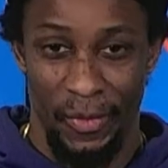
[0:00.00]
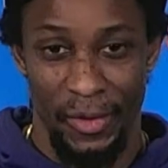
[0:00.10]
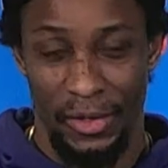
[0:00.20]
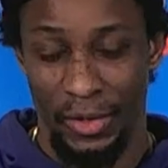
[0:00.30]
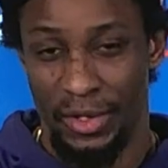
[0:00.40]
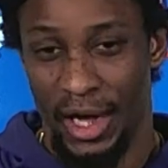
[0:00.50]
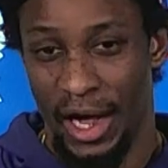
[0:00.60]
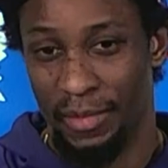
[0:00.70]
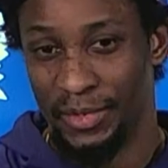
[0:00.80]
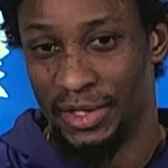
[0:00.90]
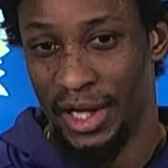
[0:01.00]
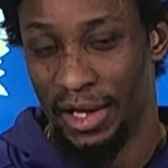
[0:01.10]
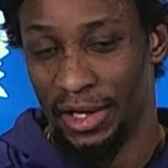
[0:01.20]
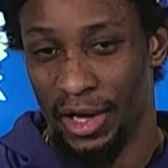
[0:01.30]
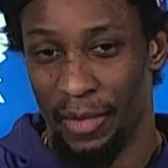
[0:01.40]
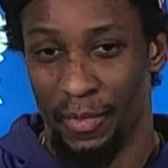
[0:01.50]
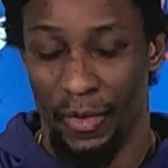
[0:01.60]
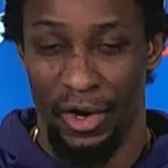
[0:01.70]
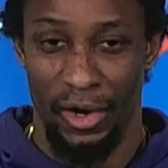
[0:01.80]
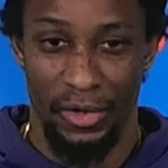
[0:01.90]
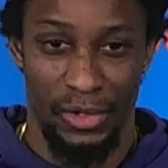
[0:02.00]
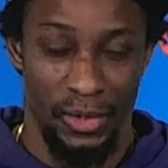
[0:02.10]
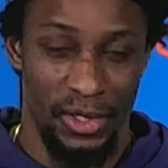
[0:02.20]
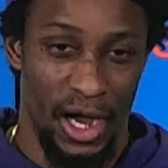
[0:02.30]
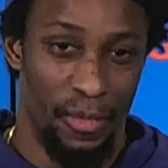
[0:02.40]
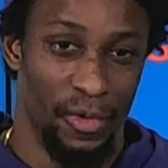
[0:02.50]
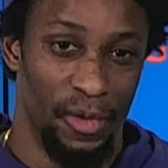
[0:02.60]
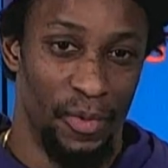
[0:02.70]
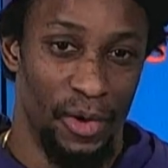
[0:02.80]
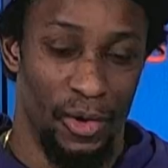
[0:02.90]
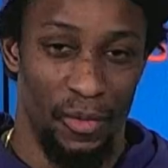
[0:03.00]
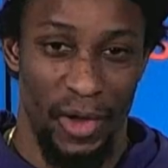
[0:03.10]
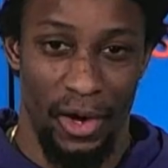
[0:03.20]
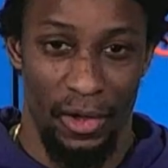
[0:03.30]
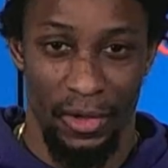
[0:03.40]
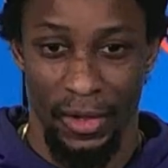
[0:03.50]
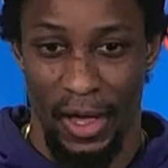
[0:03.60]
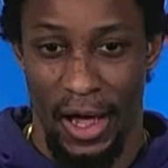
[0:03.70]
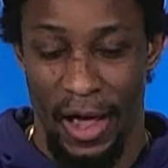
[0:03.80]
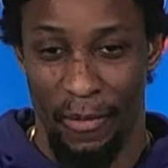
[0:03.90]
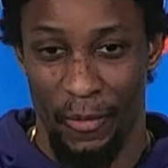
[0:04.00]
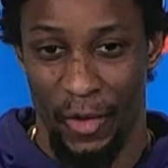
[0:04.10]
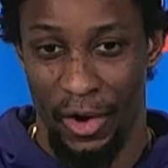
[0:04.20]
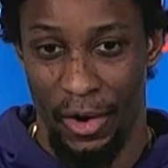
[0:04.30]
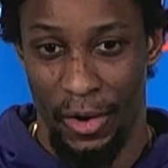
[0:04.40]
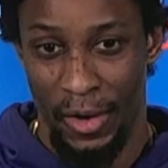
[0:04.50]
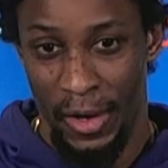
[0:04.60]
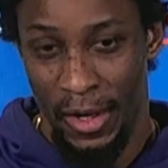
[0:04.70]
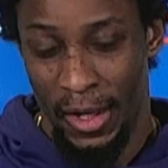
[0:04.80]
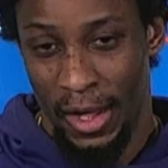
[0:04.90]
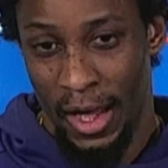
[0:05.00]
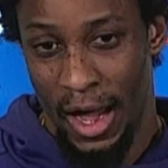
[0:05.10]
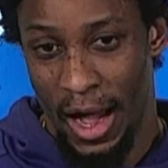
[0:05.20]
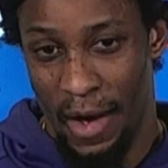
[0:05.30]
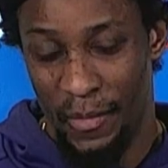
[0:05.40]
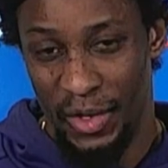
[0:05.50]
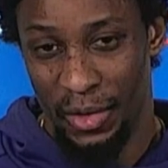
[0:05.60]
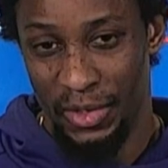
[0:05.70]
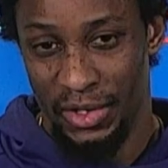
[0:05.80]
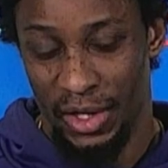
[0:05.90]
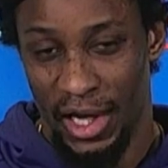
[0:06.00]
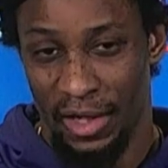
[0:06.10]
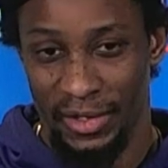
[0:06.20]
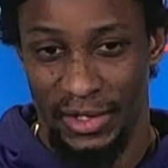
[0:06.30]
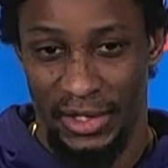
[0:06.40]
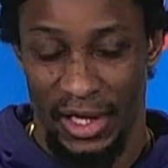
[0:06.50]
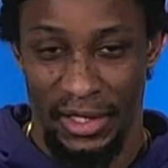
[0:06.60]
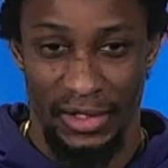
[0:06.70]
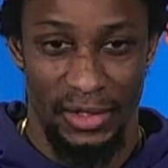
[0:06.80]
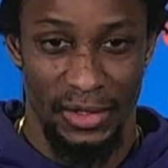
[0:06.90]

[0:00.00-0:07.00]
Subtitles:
Two-time Stanley Cup winner, two-time Olympic gold medal winner. You know, he's done countless things,